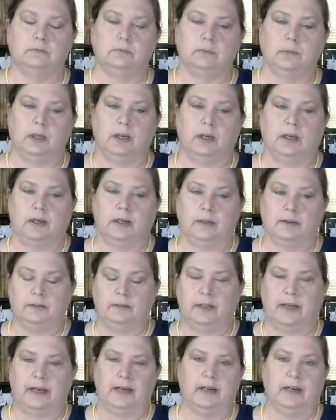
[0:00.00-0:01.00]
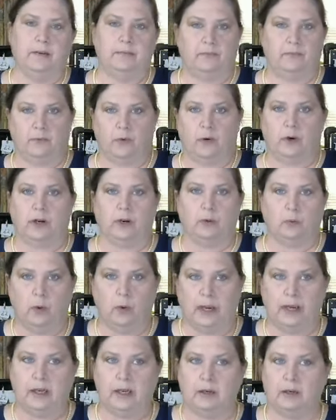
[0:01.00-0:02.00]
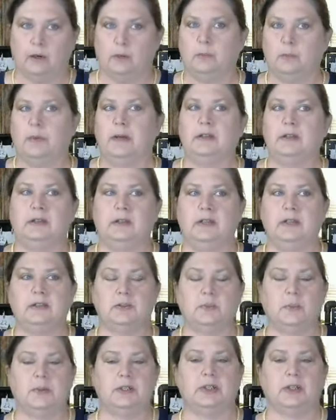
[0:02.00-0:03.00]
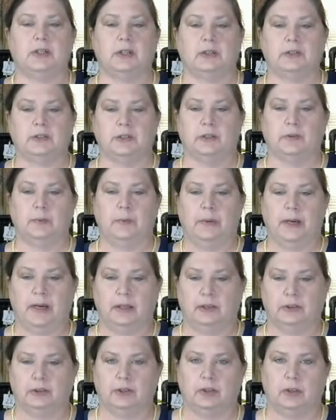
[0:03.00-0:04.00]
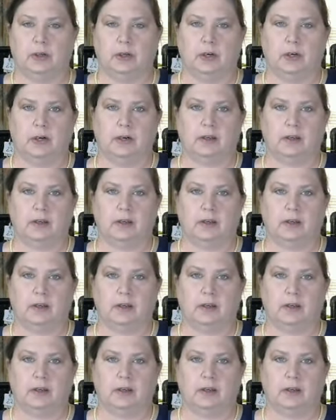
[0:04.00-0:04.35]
lineup for a while, but these particular tote bags are